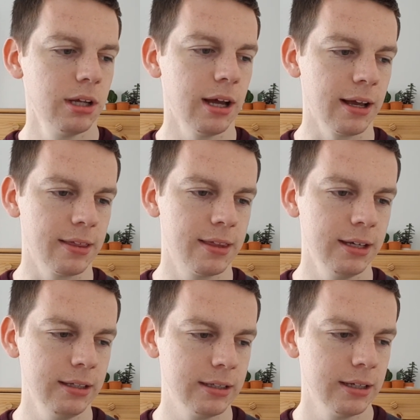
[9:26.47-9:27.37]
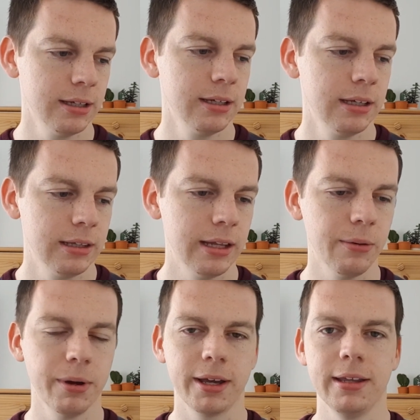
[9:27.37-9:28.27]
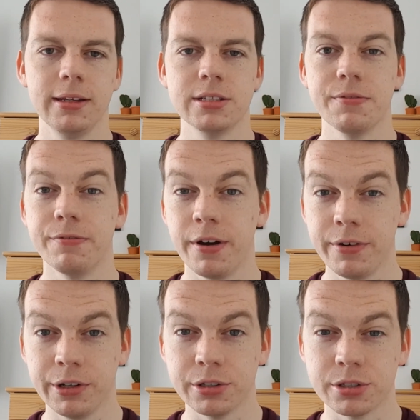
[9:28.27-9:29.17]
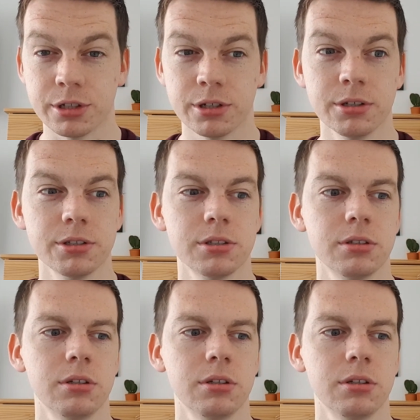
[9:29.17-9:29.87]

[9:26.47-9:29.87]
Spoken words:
I think networking is a very good source.